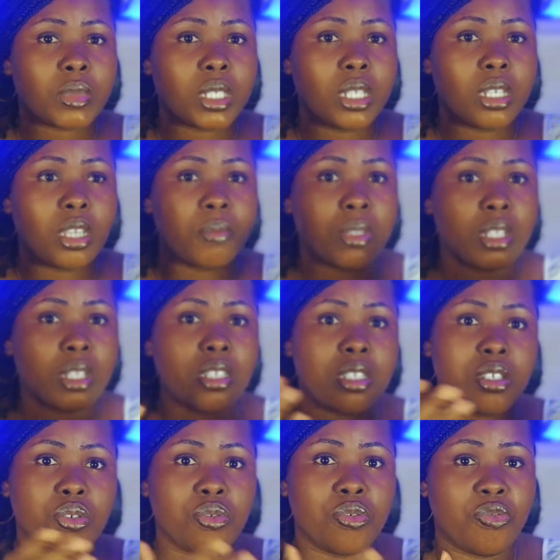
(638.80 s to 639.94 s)

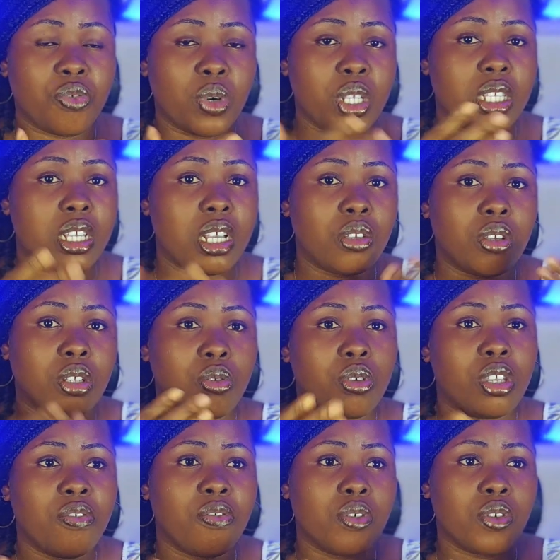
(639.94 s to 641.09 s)
text into voice and you're
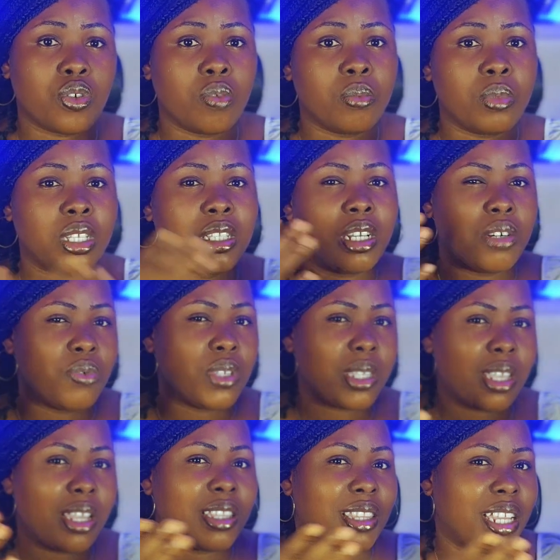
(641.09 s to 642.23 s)
looking for something that will
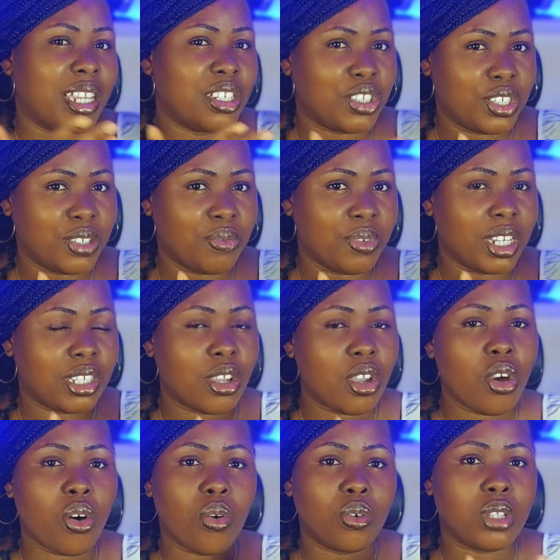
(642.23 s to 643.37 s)
sound Nigerian
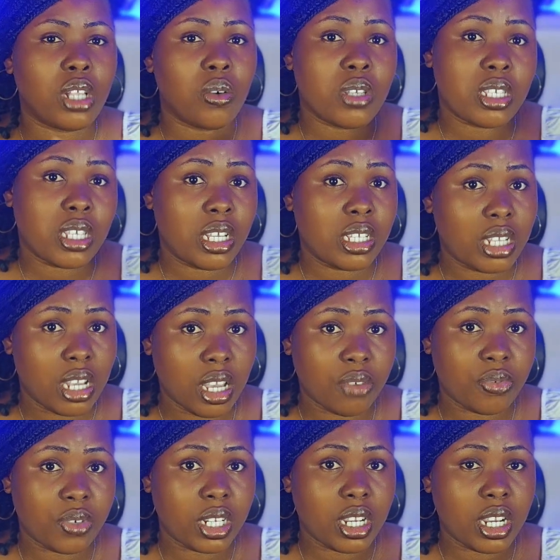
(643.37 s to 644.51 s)
or that will sound
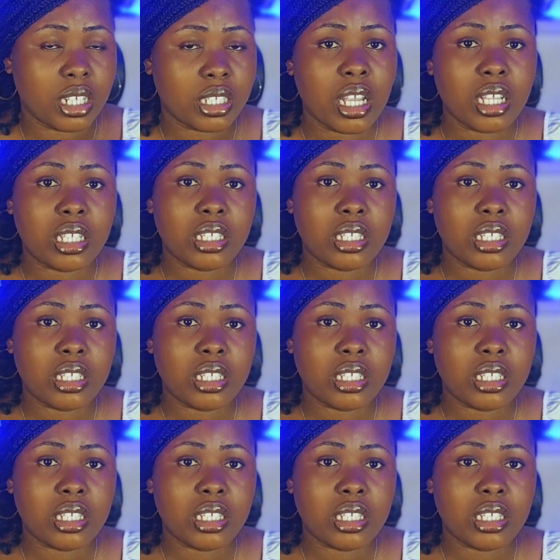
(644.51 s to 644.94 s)
African.